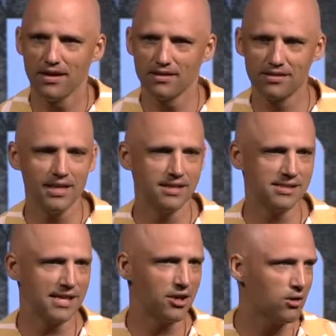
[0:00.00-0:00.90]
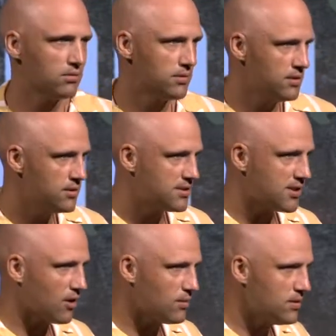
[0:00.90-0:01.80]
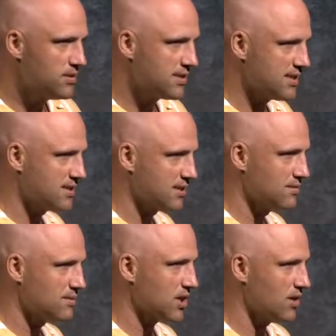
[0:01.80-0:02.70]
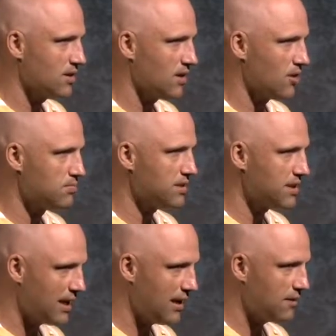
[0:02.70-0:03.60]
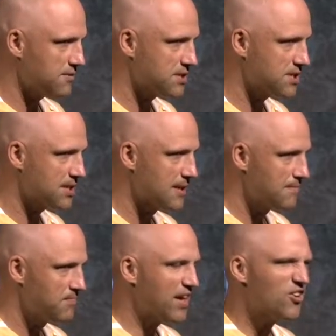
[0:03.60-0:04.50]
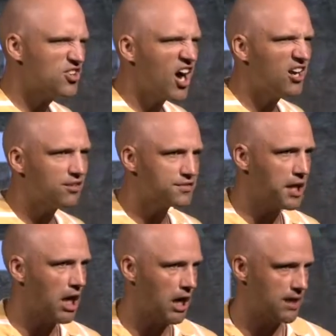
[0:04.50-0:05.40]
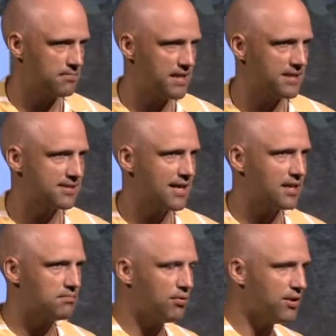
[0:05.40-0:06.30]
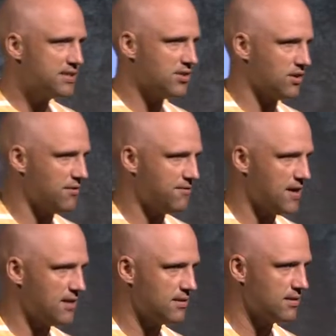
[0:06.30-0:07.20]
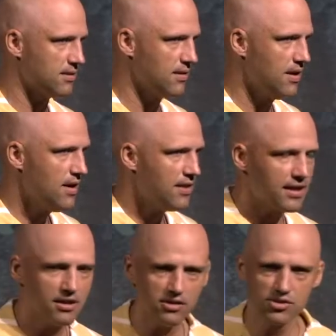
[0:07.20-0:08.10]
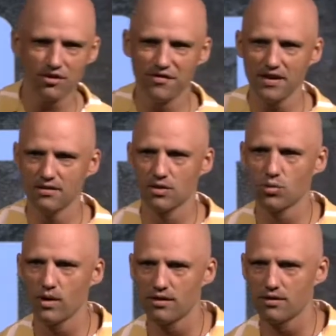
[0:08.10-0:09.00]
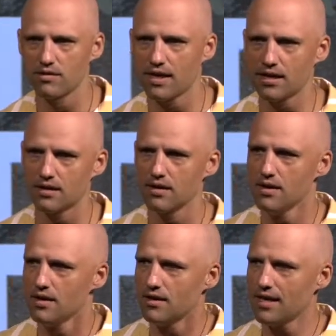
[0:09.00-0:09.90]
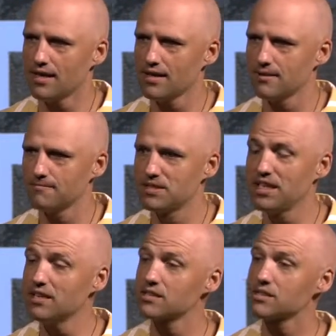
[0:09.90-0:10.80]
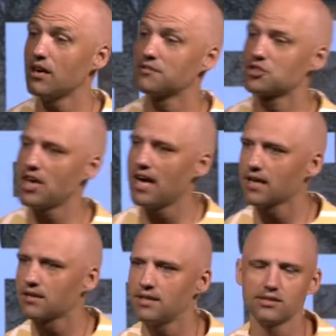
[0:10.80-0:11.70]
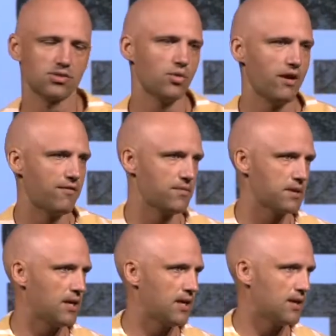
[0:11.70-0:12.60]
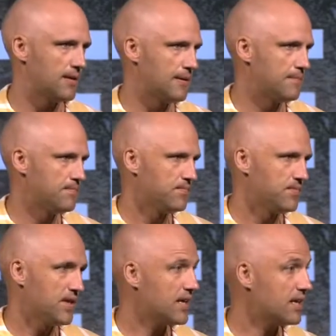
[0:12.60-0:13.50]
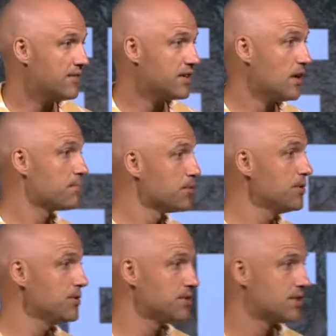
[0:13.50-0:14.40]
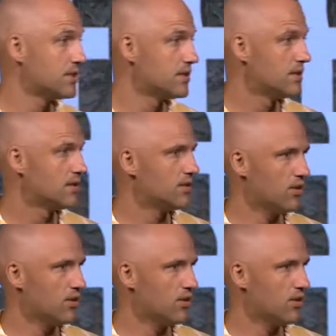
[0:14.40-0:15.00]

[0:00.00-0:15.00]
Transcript: things in our roots, our root systems, our beliefs that are not of God, because they can poison our faith. They can cause our faith to wither. They can get us off track, lead us away from God. They can even uproot your